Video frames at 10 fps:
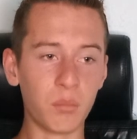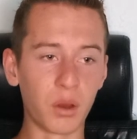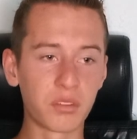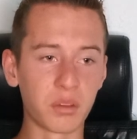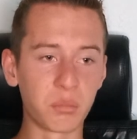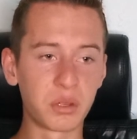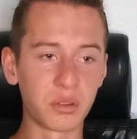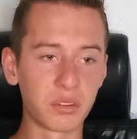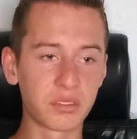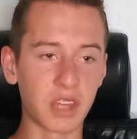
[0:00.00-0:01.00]
Most
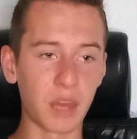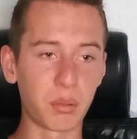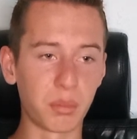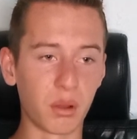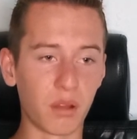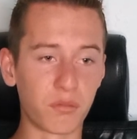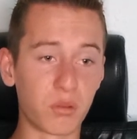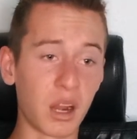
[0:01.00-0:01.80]
computers capable of